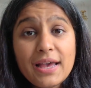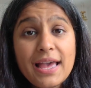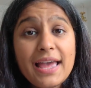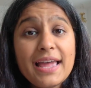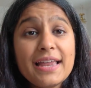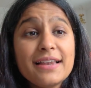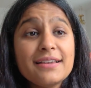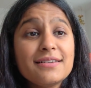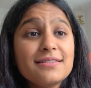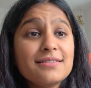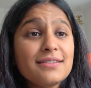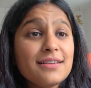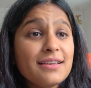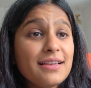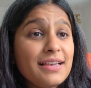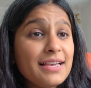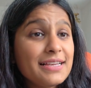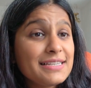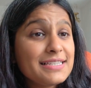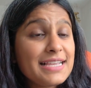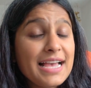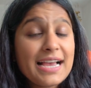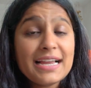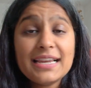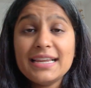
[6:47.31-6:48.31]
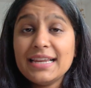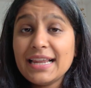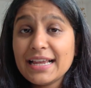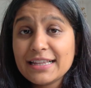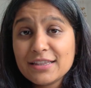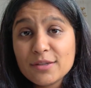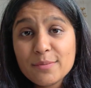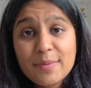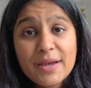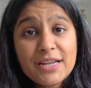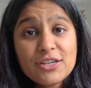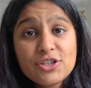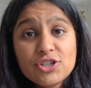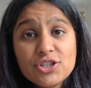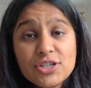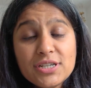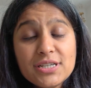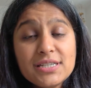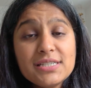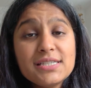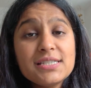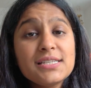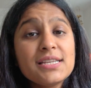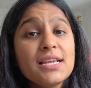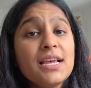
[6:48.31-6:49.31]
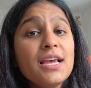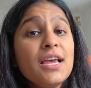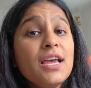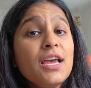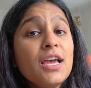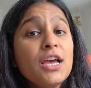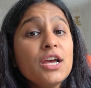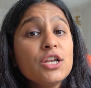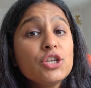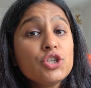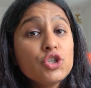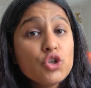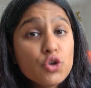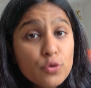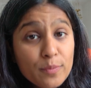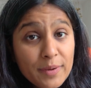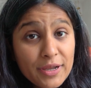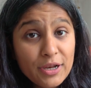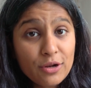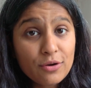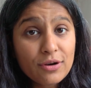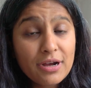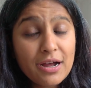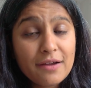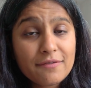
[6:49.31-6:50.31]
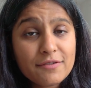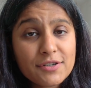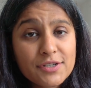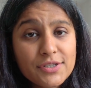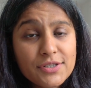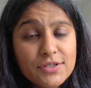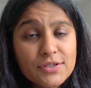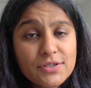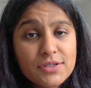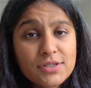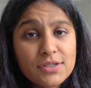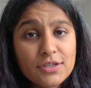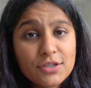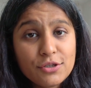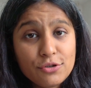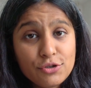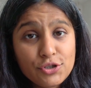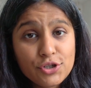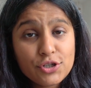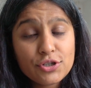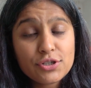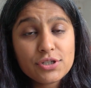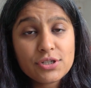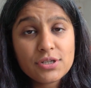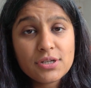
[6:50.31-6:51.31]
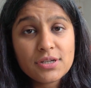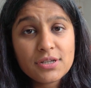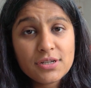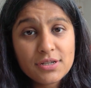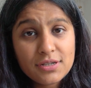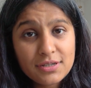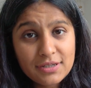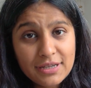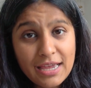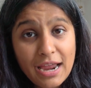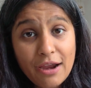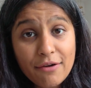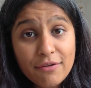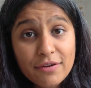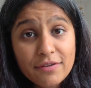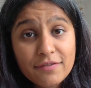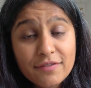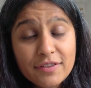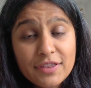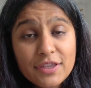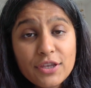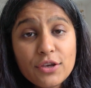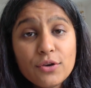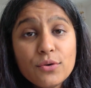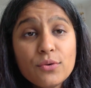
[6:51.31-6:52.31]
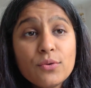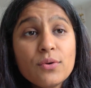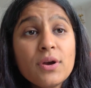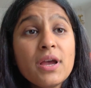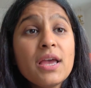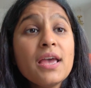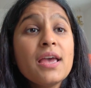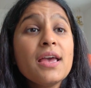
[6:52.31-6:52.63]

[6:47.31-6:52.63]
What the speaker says: And exactly like the bed sheets, 2 pillow covers you should carry with you.